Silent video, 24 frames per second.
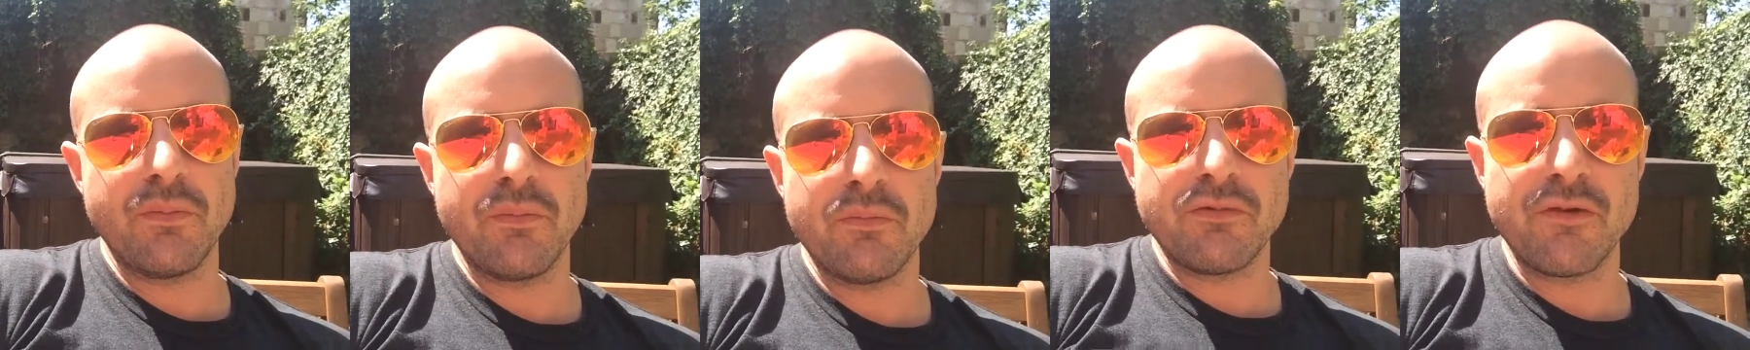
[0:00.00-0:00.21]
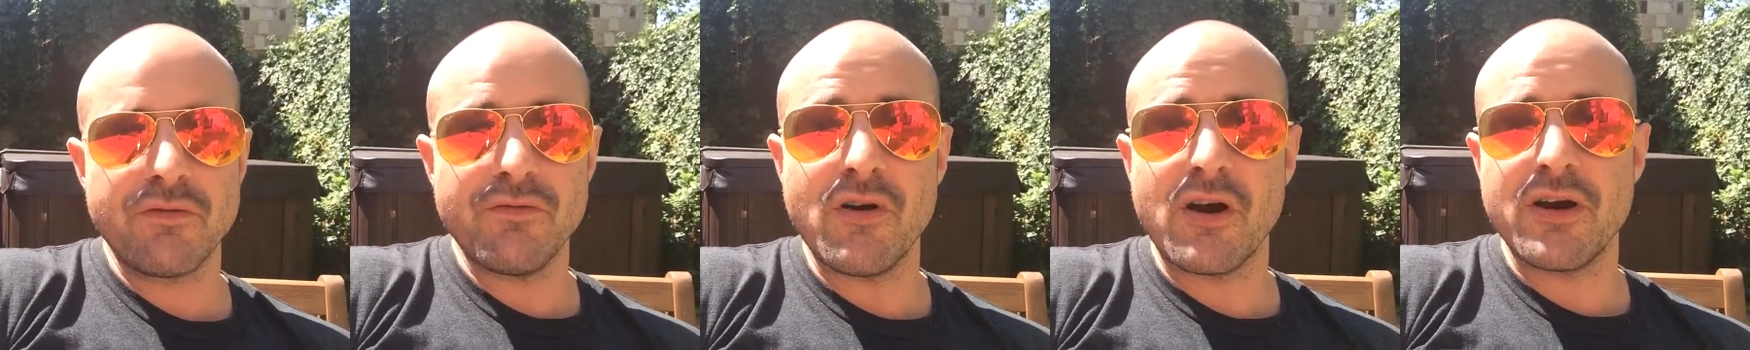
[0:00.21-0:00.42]

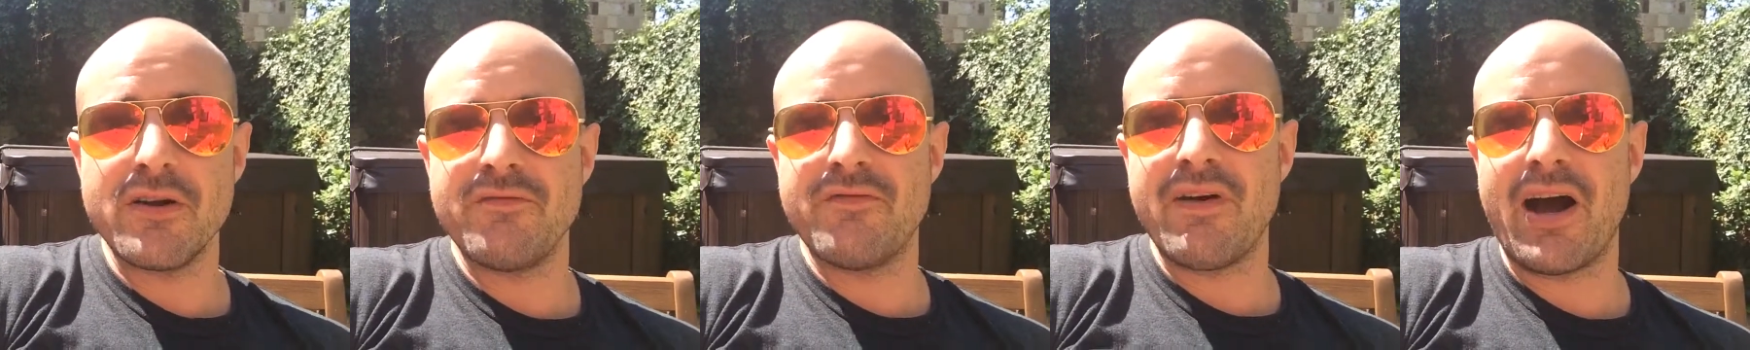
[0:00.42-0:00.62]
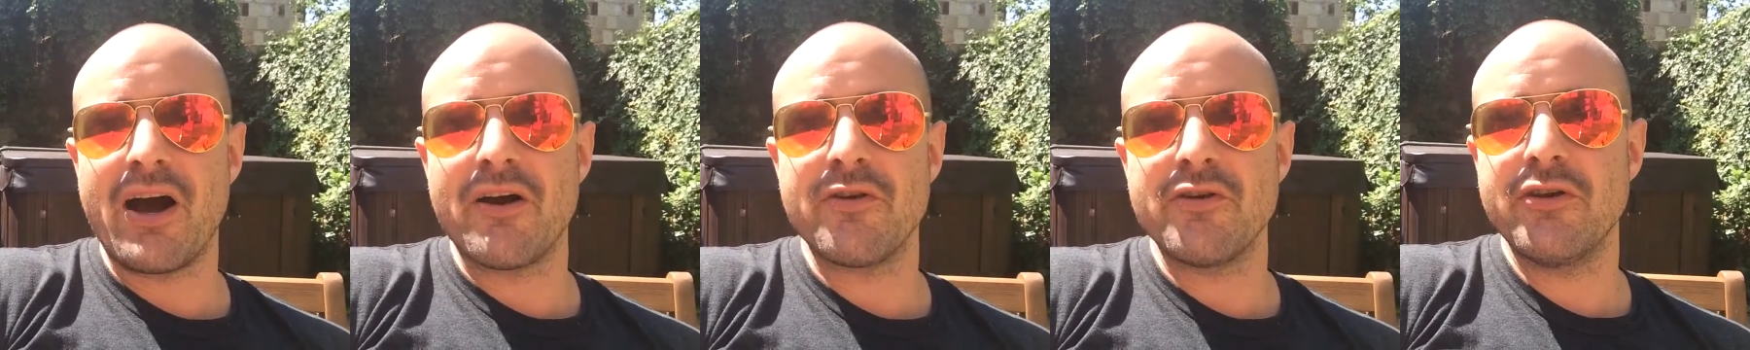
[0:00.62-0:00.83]
provide
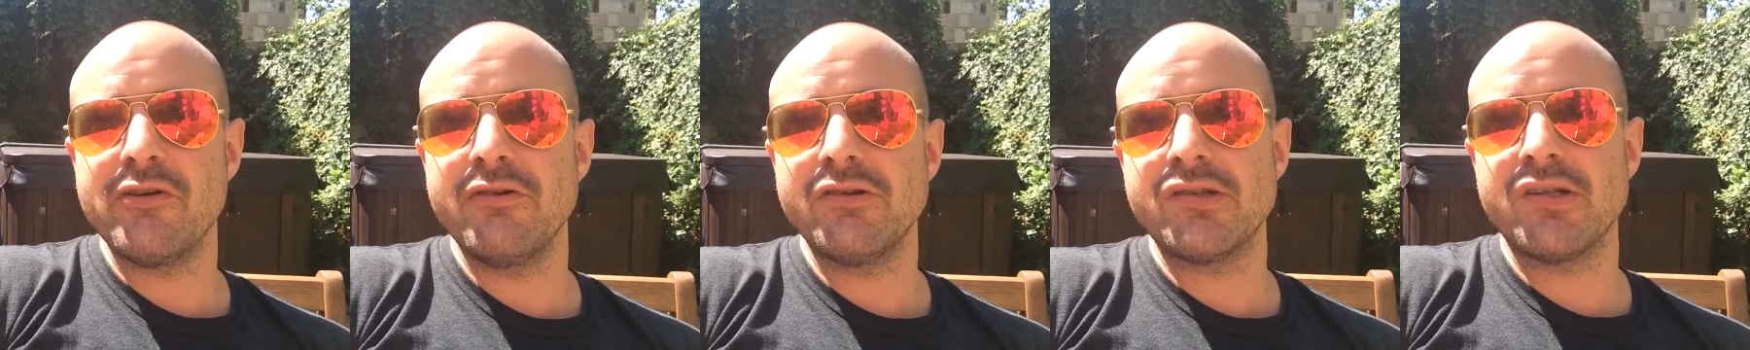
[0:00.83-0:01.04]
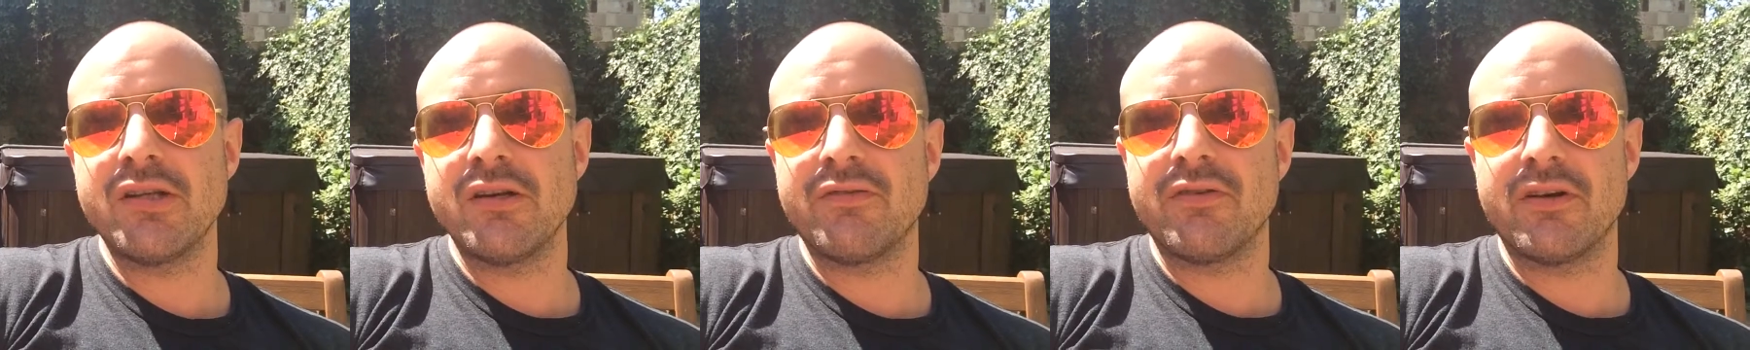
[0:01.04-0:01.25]
value,
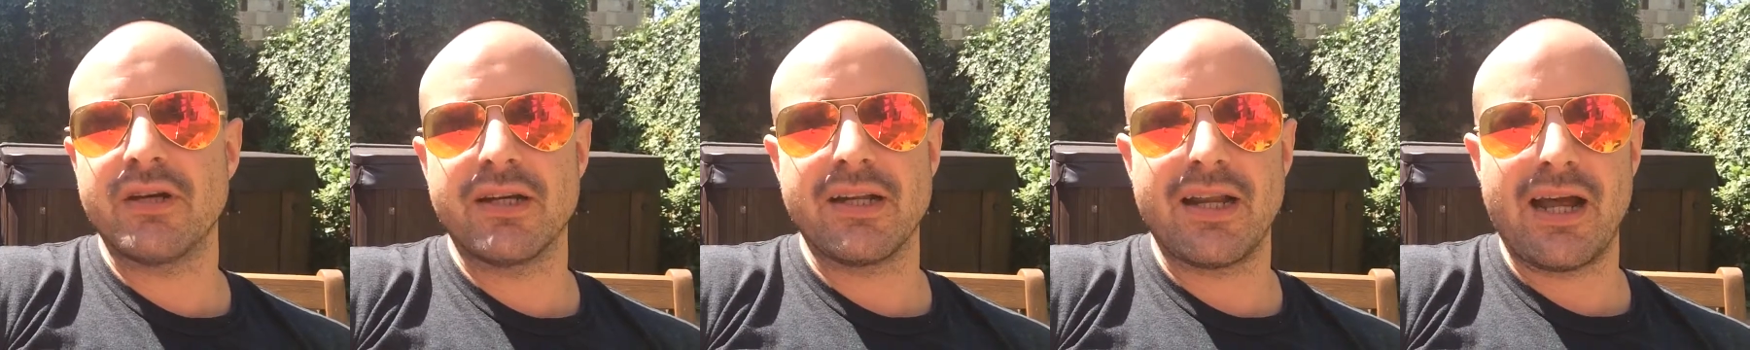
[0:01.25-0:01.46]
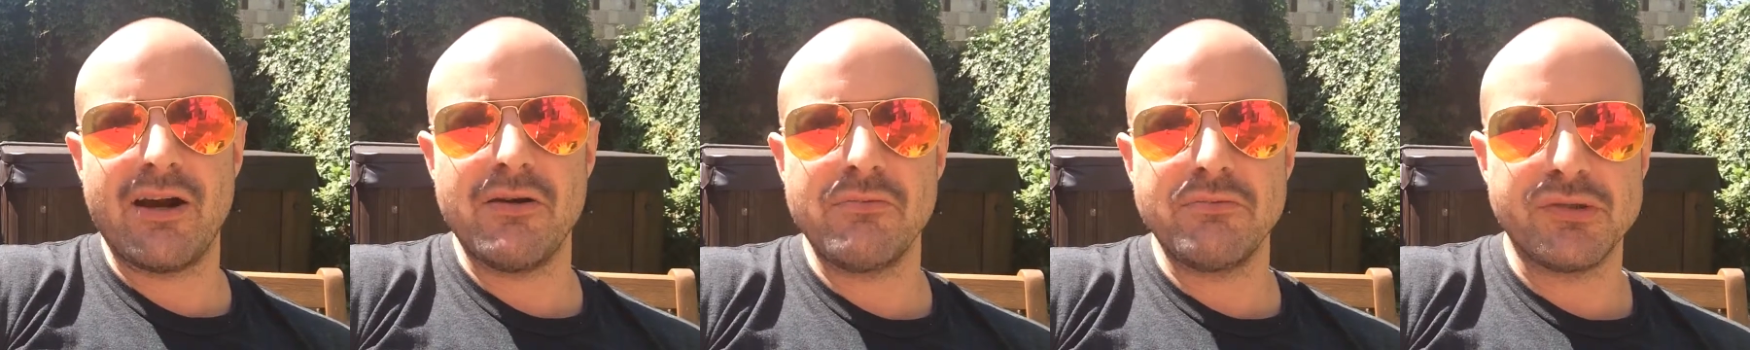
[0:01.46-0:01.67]
see if I
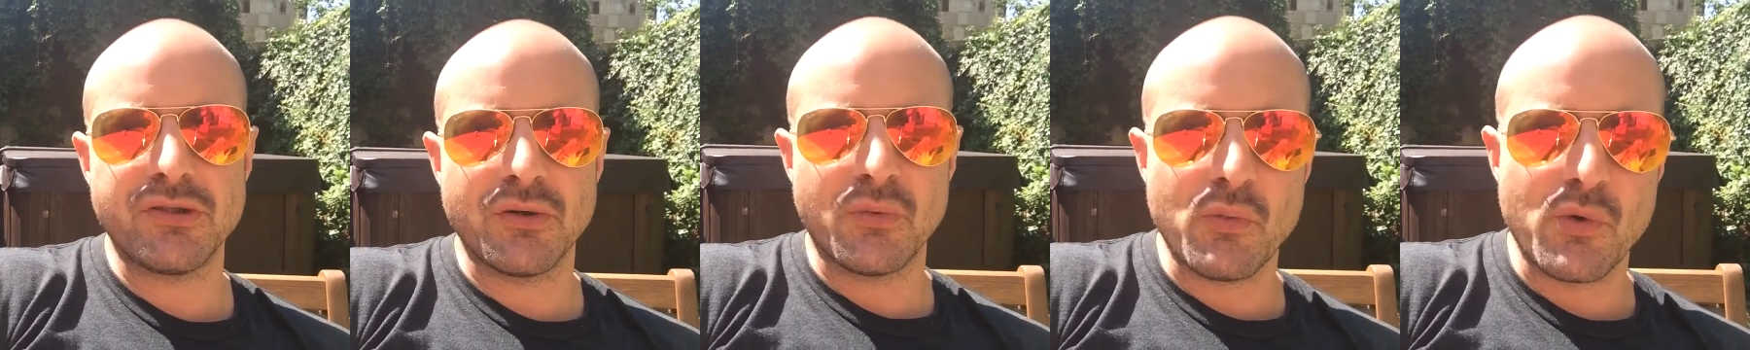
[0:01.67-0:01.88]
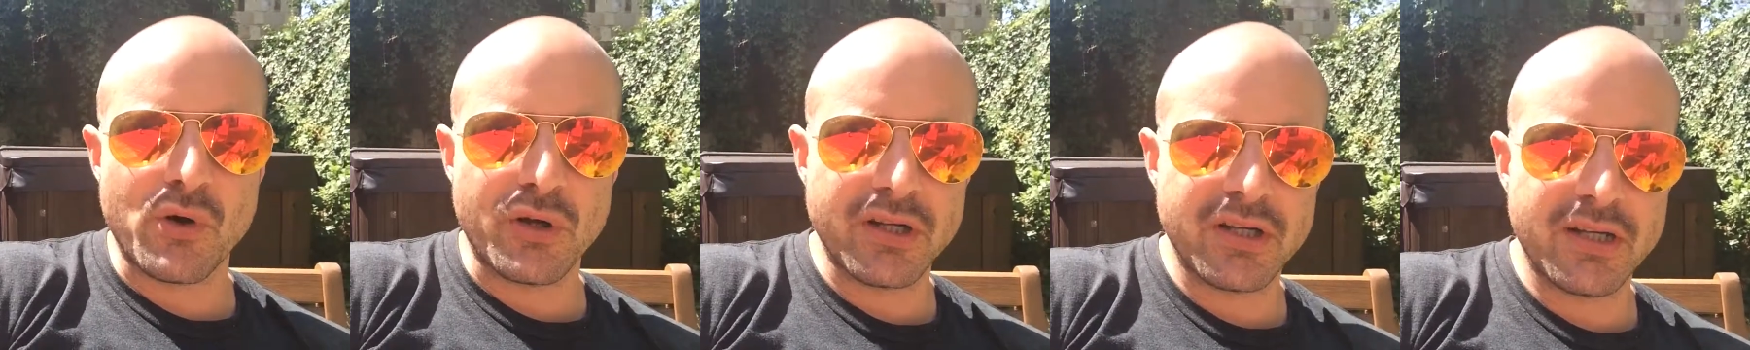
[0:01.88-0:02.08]
can help
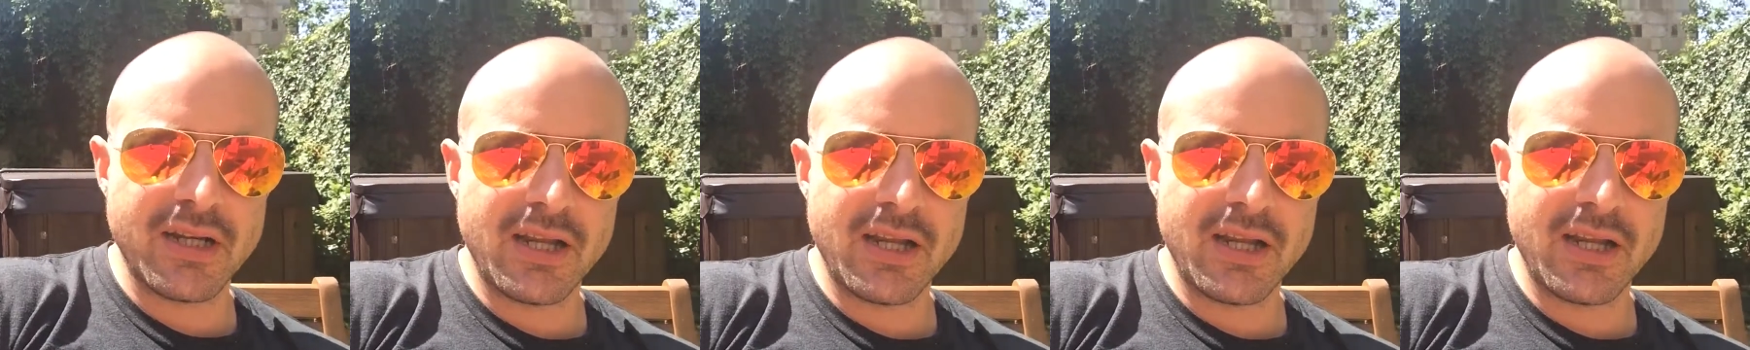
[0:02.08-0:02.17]
someone.